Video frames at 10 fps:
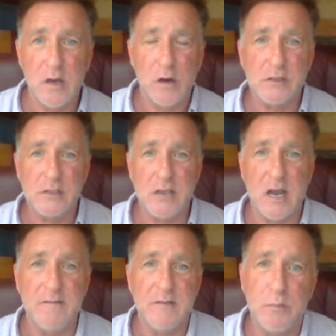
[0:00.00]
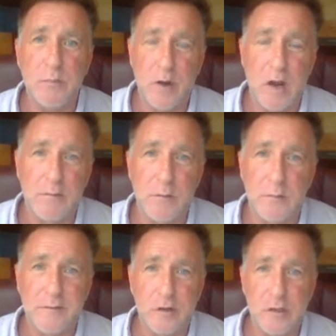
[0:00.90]
on solving the problem
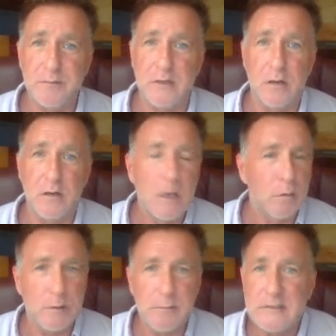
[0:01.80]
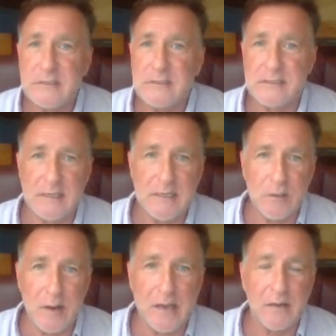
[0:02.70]
of crypto. We'd be just sitting
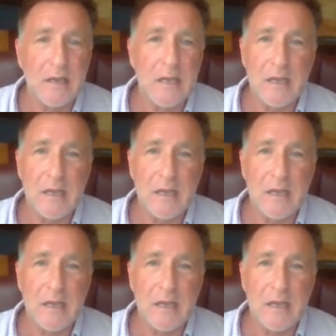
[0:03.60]
around